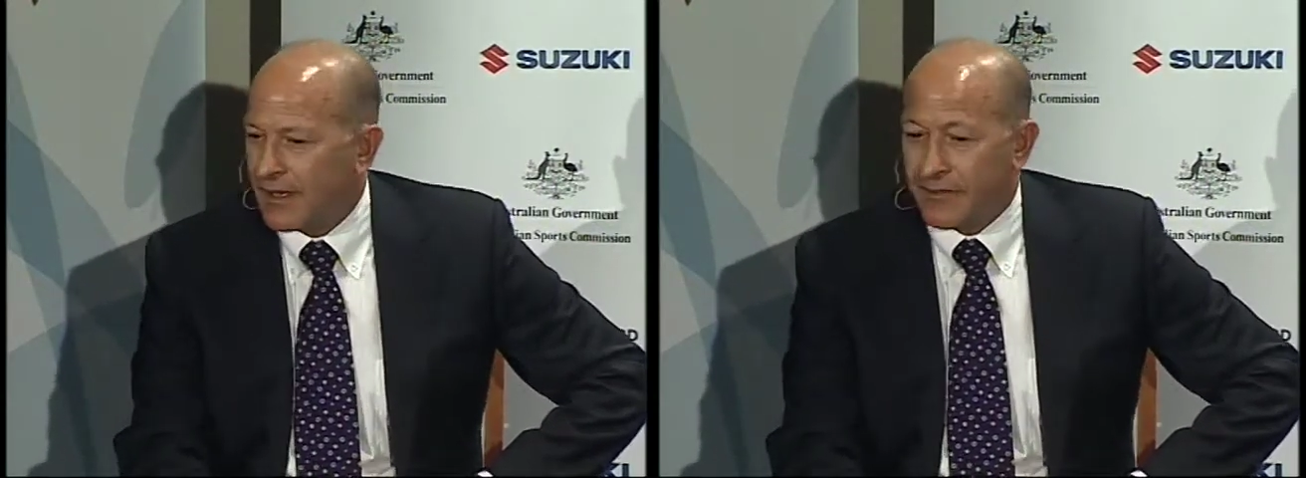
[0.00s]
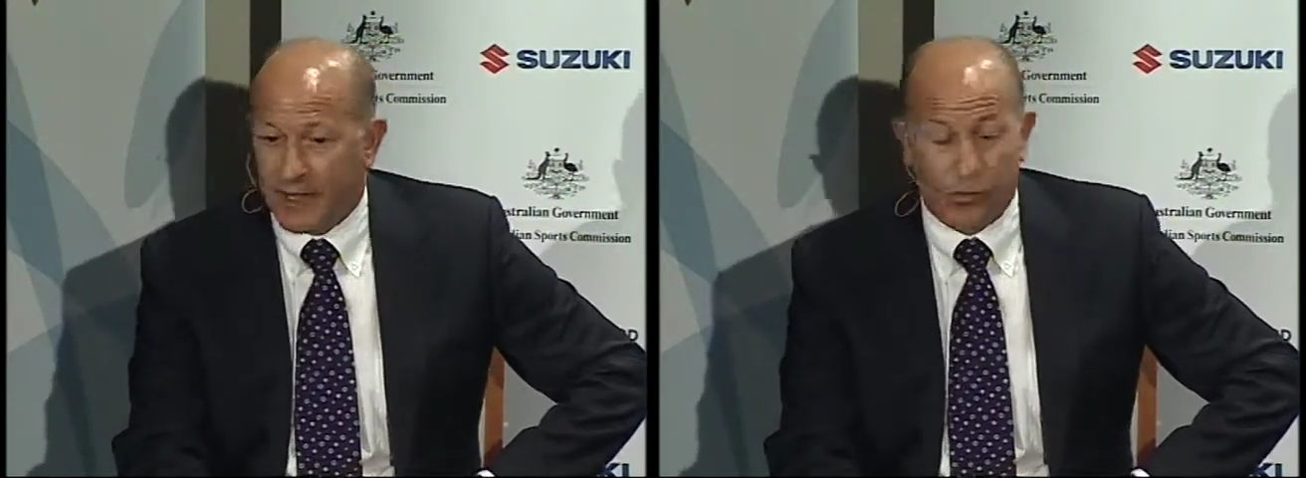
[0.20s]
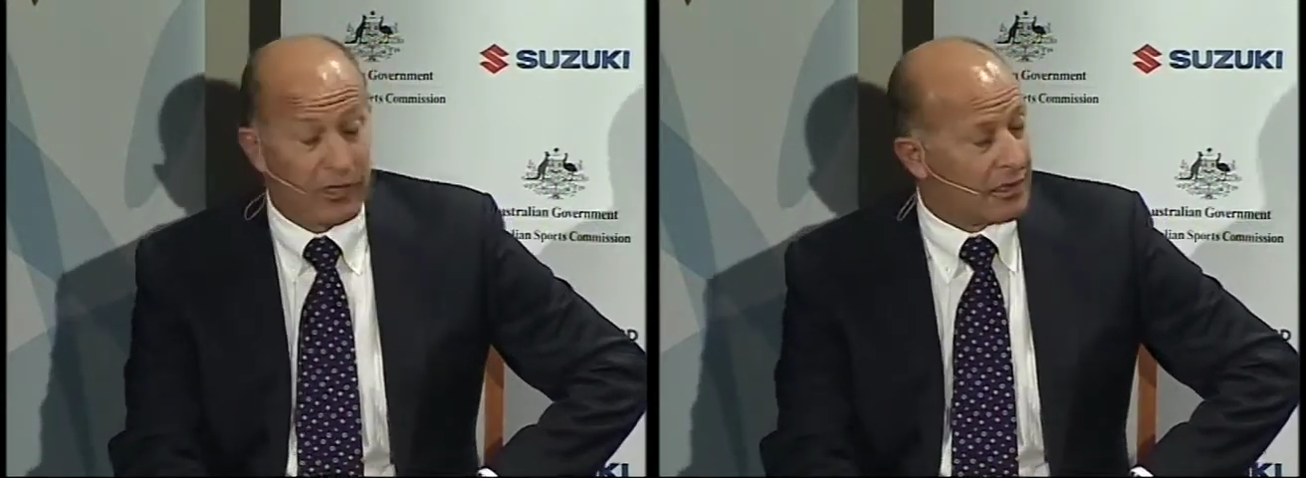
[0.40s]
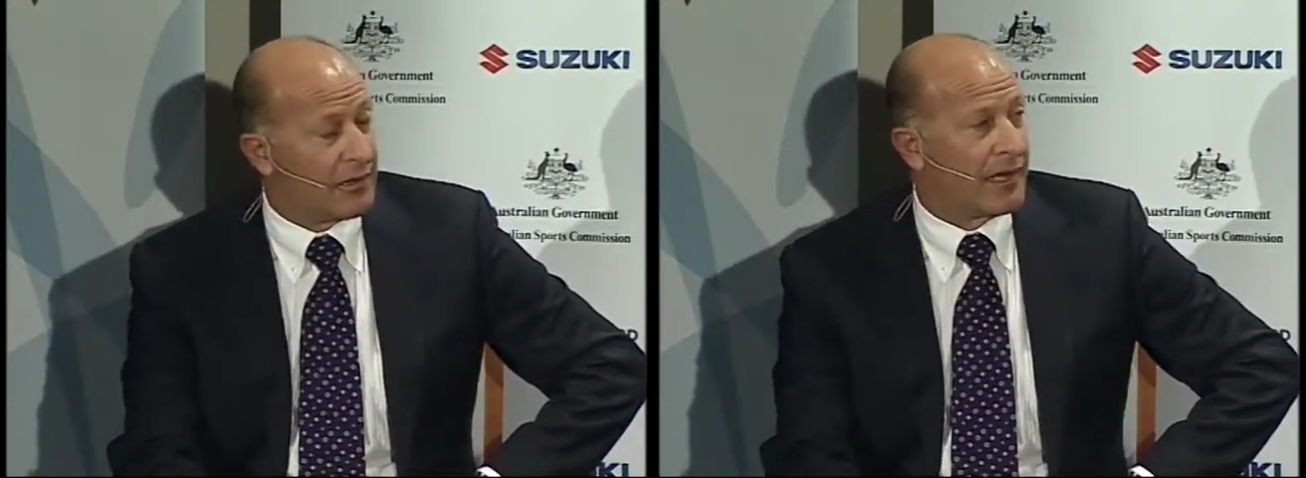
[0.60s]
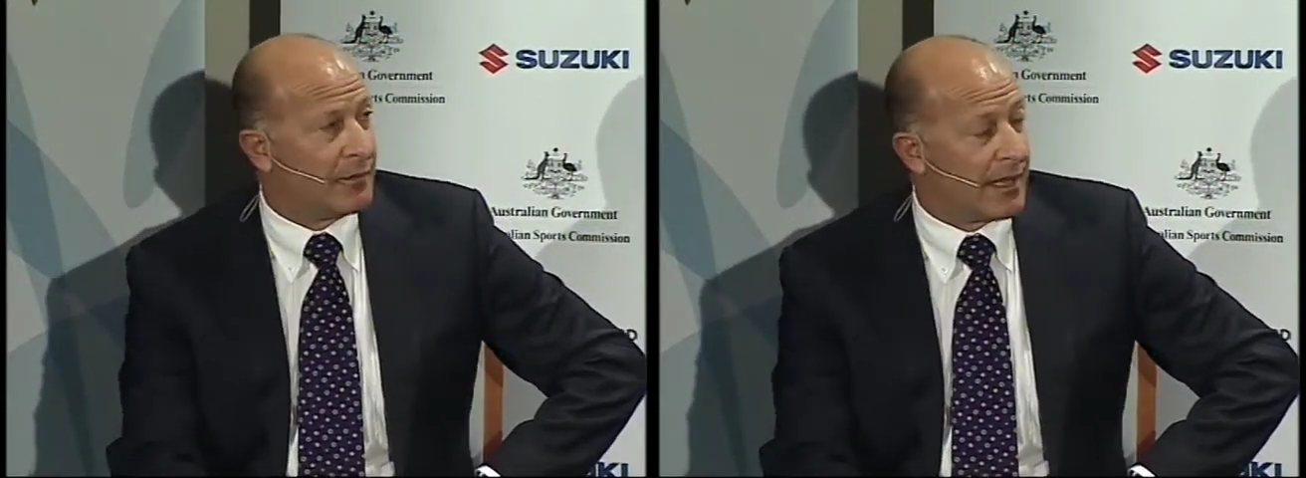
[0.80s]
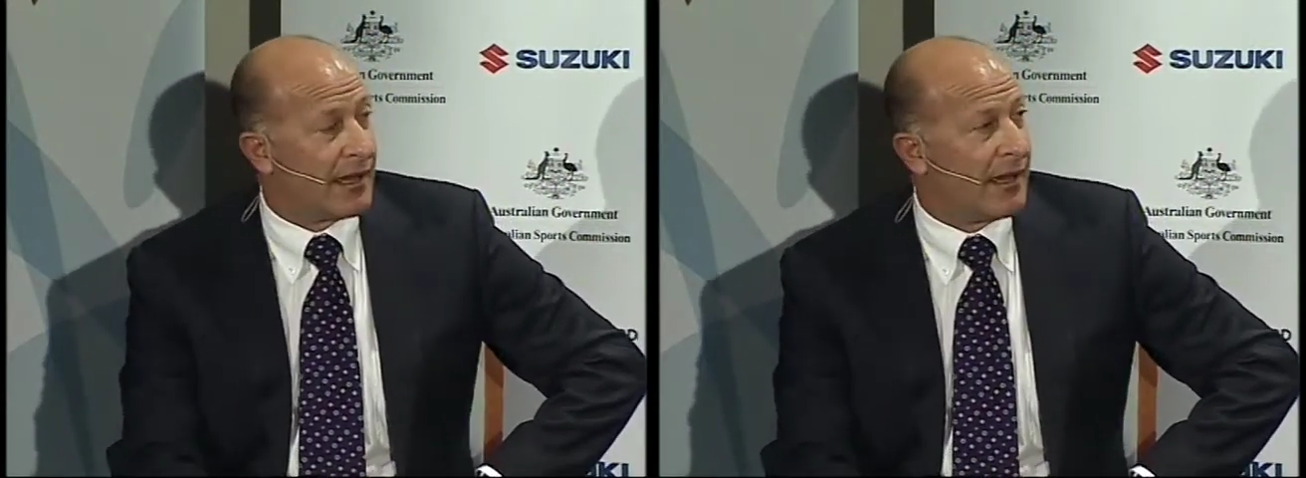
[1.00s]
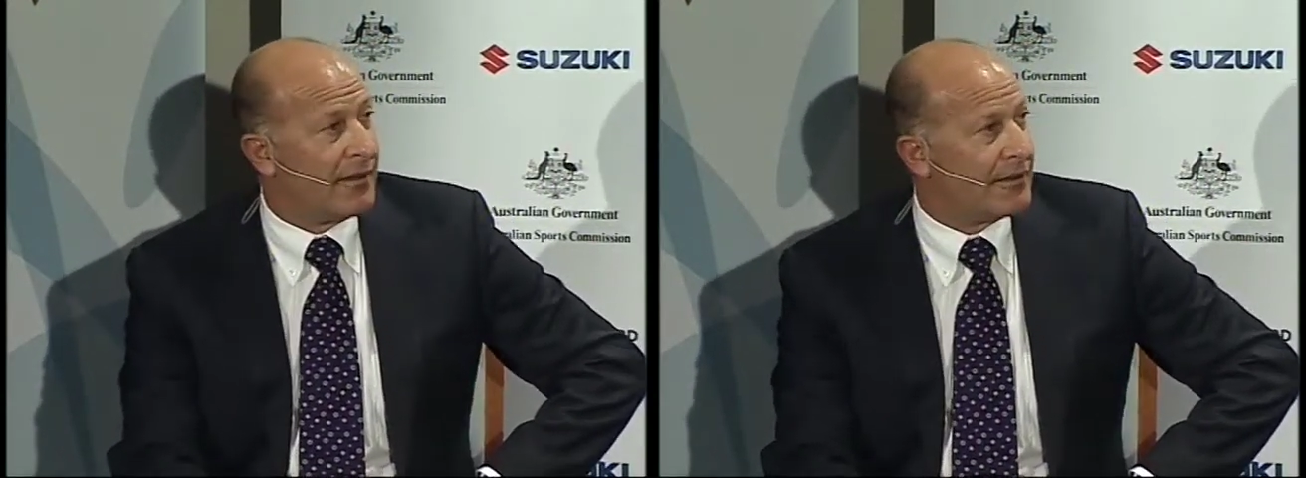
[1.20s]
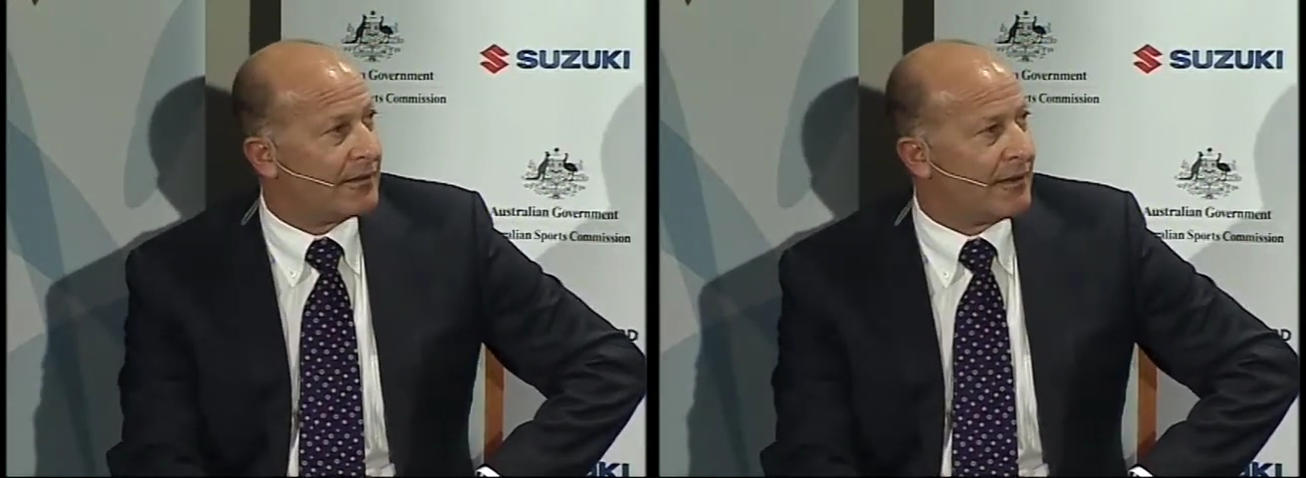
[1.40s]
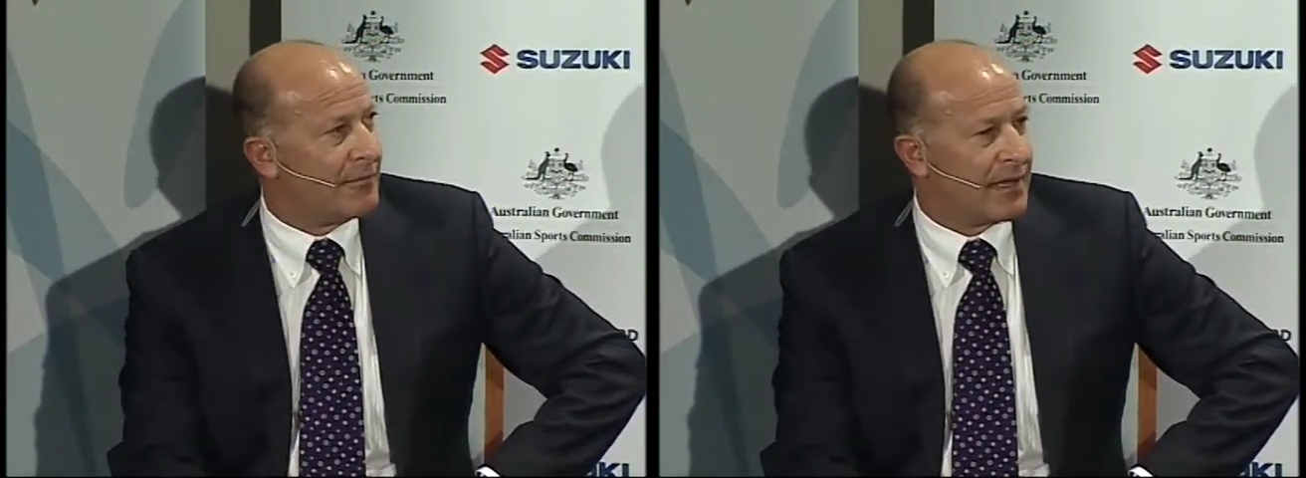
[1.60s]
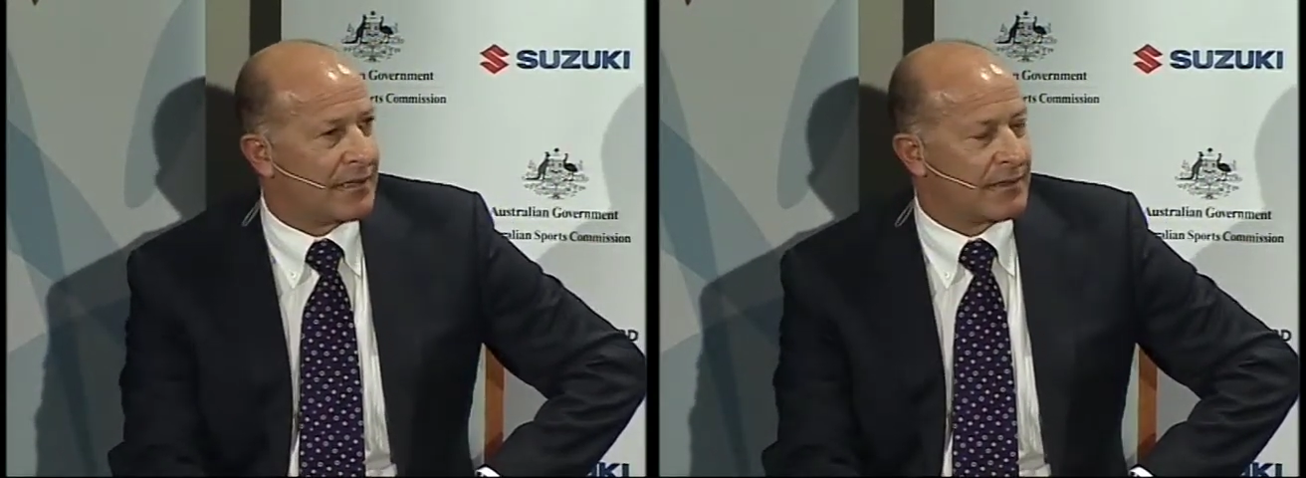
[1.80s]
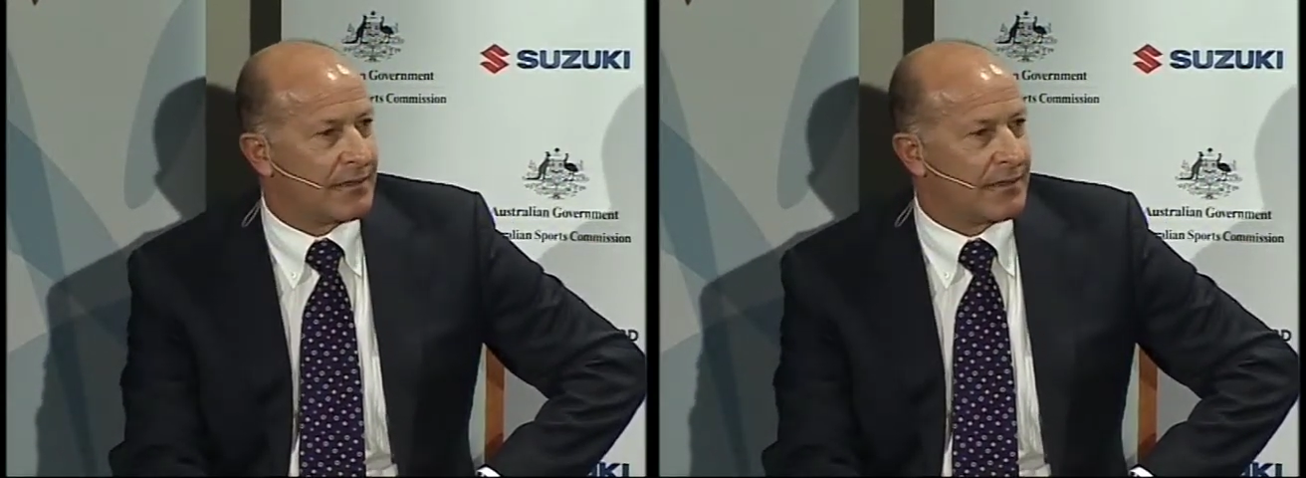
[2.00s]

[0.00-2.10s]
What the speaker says: they work incredibly hard and make